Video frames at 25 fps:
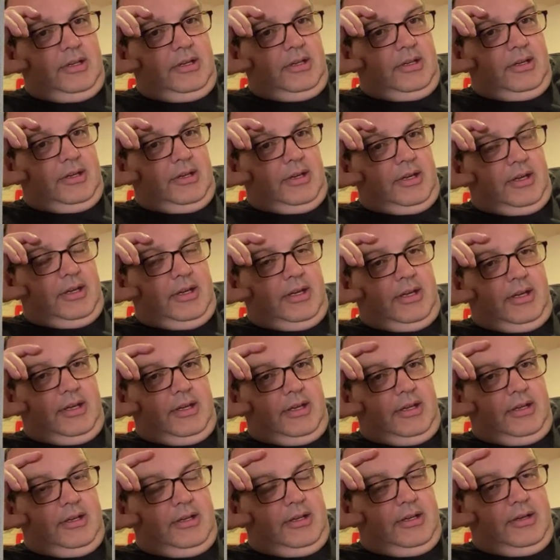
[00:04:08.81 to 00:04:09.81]

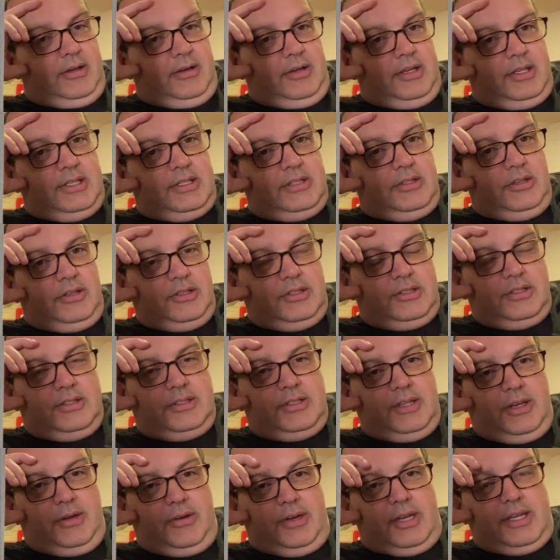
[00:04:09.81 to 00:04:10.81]
it's not
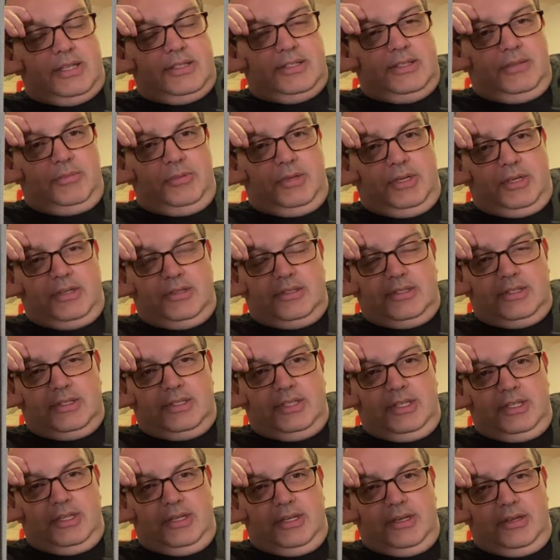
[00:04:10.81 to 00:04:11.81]
so easy because it's
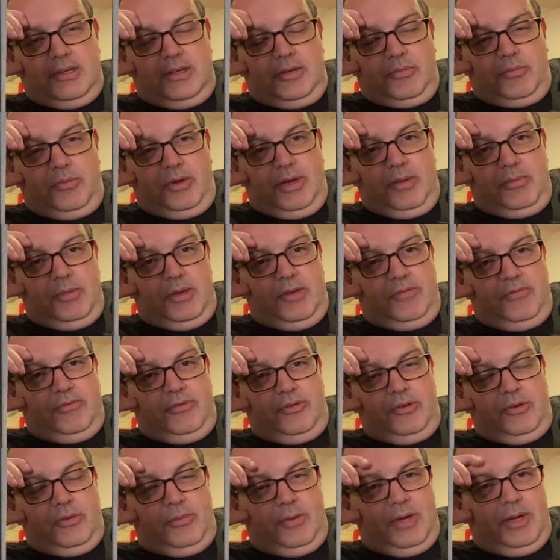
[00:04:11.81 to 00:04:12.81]
in a WebM
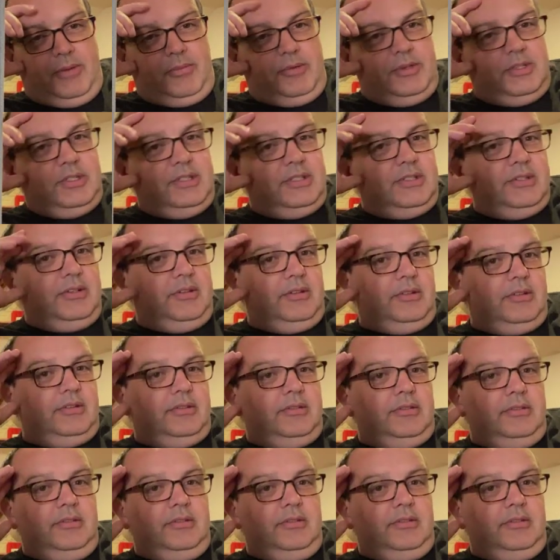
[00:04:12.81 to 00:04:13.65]
format, which is not